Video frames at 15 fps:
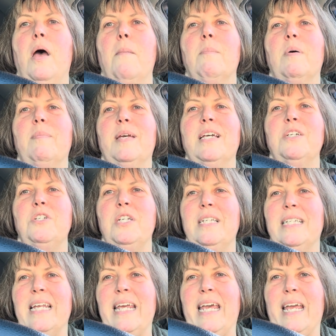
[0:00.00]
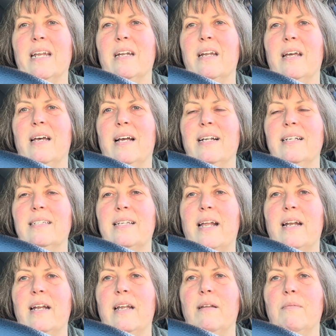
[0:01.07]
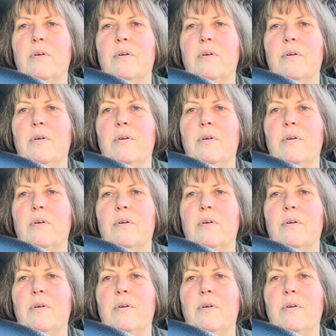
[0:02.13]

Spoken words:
But because she's in Canada, I decided,